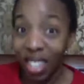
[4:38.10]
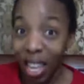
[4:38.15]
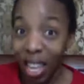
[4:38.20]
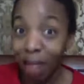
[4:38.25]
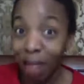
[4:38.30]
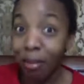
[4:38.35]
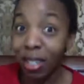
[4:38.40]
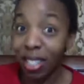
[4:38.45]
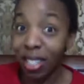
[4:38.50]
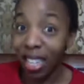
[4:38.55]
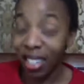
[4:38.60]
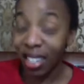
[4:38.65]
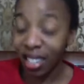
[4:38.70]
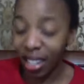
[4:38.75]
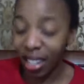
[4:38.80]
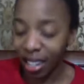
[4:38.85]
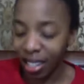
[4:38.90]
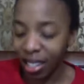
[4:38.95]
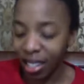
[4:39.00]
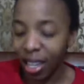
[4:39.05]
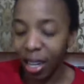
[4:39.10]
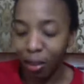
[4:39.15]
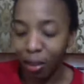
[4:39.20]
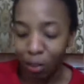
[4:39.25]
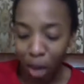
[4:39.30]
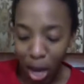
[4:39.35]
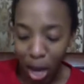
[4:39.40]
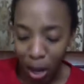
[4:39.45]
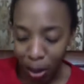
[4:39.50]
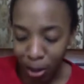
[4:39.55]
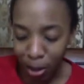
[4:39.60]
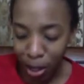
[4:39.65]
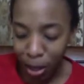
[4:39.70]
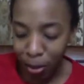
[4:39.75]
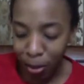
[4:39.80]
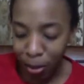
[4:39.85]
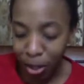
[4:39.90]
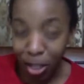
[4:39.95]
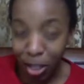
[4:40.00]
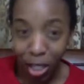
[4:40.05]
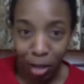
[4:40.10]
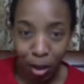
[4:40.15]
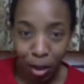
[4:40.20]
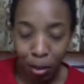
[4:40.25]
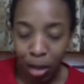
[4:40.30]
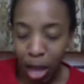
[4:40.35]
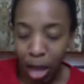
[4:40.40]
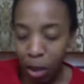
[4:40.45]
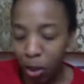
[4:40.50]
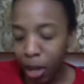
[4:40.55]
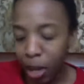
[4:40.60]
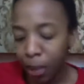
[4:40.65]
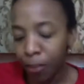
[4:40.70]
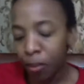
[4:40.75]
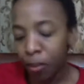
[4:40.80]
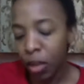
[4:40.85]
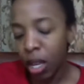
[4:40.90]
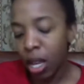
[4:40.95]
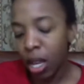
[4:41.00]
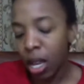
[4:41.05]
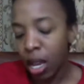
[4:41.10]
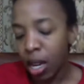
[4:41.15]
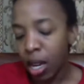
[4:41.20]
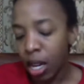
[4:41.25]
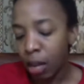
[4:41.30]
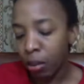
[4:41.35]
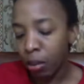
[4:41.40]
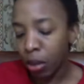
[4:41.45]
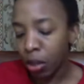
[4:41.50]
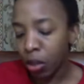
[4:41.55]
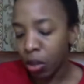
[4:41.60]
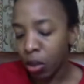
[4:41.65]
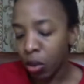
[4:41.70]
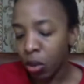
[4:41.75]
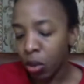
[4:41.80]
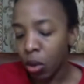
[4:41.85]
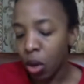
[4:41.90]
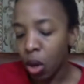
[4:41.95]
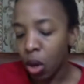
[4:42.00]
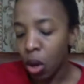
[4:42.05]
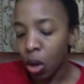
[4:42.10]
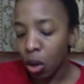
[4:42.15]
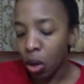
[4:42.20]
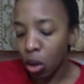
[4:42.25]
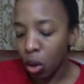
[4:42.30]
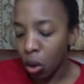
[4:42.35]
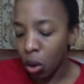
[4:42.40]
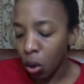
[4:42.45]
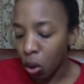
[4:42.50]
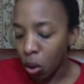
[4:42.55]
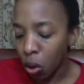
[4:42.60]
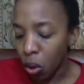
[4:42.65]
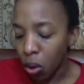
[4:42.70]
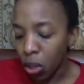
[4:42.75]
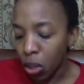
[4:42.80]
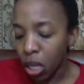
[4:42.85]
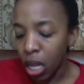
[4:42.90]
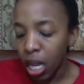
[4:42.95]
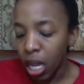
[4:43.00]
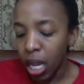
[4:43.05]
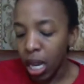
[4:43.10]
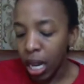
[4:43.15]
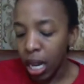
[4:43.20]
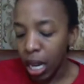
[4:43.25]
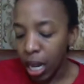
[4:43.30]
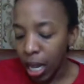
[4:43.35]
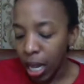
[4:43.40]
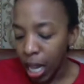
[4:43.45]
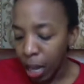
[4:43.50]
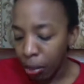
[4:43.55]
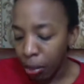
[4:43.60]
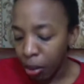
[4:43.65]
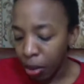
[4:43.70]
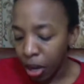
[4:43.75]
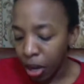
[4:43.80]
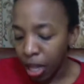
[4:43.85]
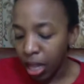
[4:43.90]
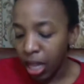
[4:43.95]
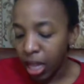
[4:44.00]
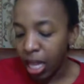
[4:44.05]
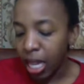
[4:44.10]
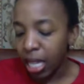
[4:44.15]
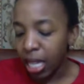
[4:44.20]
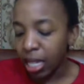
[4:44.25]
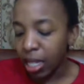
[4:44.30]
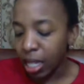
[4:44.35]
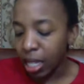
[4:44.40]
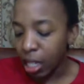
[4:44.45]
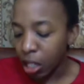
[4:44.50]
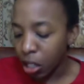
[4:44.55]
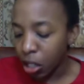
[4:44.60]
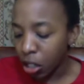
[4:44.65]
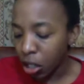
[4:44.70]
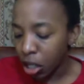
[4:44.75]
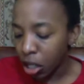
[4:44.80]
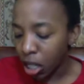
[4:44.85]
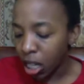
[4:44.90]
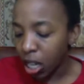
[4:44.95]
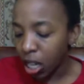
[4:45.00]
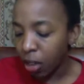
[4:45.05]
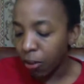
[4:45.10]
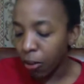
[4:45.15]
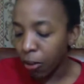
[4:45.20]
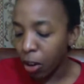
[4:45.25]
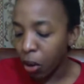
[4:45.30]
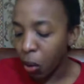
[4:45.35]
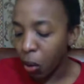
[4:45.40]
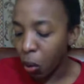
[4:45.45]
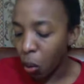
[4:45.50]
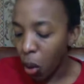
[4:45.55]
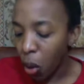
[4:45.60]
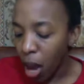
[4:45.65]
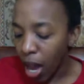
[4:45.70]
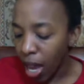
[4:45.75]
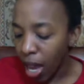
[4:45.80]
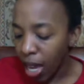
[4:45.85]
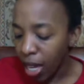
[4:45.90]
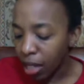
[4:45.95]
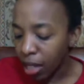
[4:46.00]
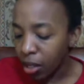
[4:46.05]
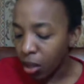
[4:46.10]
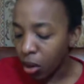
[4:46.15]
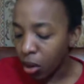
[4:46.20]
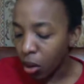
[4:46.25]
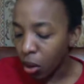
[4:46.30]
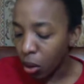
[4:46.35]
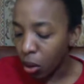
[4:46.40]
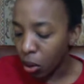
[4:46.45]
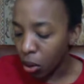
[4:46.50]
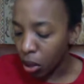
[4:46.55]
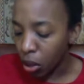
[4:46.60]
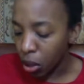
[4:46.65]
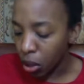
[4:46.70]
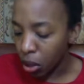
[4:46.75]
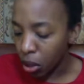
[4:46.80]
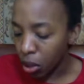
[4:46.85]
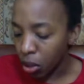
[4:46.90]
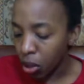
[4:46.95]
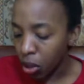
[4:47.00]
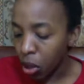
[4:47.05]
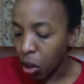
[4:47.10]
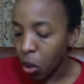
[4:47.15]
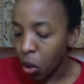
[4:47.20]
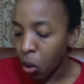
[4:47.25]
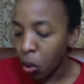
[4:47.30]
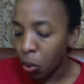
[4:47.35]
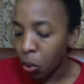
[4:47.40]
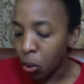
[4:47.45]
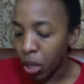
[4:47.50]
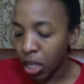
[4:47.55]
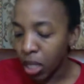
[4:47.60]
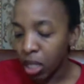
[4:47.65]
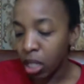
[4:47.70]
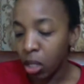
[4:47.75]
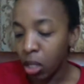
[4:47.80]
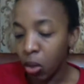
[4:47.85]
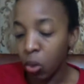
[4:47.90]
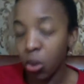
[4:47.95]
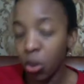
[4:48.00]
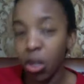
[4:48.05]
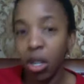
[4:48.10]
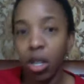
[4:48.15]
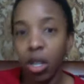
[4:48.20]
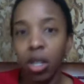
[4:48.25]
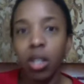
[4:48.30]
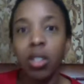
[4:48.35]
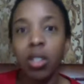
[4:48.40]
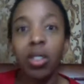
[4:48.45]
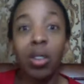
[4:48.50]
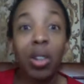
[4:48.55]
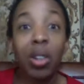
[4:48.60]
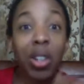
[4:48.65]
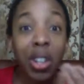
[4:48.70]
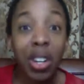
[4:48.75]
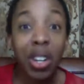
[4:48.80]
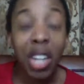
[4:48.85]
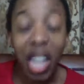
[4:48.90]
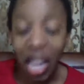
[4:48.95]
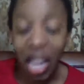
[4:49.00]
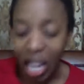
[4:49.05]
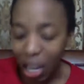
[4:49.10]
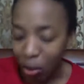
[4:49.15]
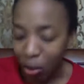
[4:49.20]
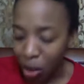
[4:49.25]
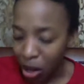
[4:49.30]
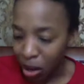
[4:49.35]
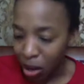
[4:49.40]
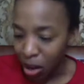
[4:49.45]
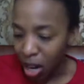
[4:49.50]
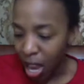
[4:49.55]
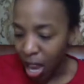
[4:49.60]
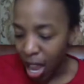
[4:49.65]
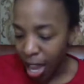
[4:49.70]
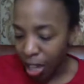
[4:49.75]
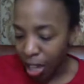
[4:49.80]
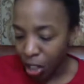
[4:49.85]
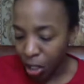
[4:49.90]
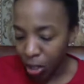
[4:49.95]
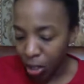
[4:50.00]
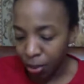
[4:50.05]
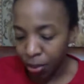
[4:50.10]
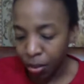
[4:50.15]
10% set aside. Pay yourself first. Remember that one? Number 2, gold laboreth diligently for wise owners who puts it to work. So earn income on your cash.